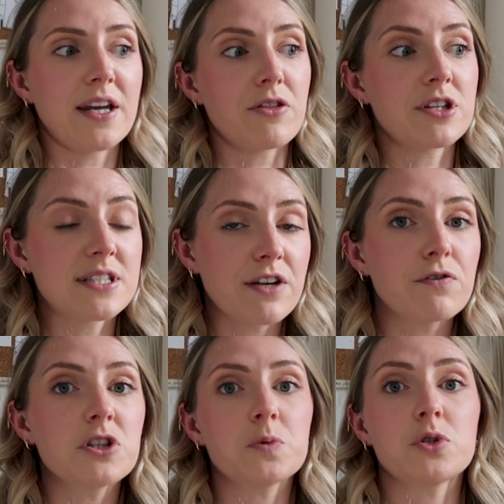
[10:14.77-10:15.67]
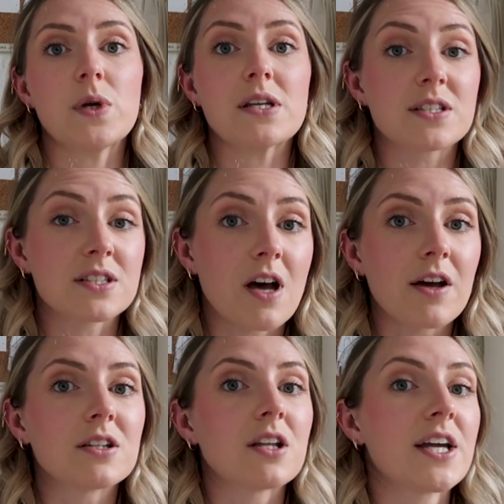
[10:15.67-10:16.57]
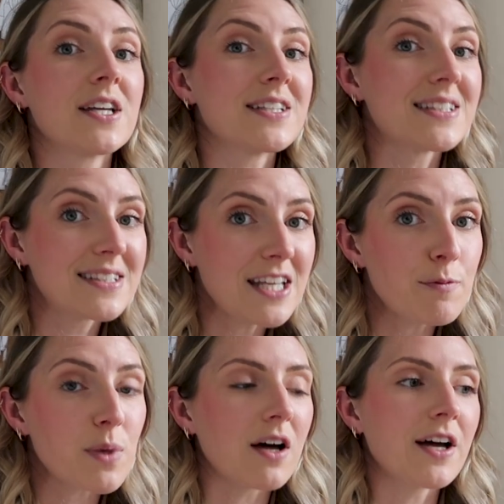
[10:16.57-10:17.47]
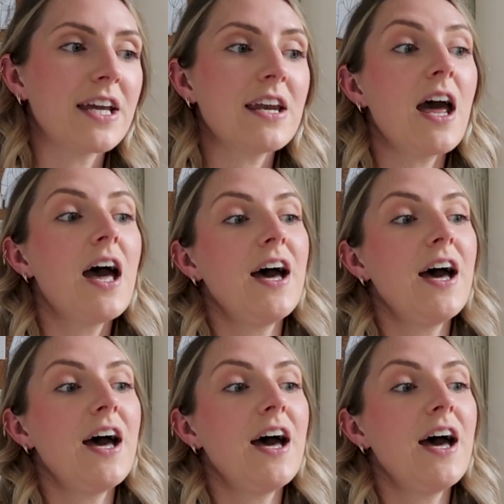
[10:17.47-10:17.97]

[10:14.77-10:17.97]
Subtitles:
Now the difference between a style line and a seam line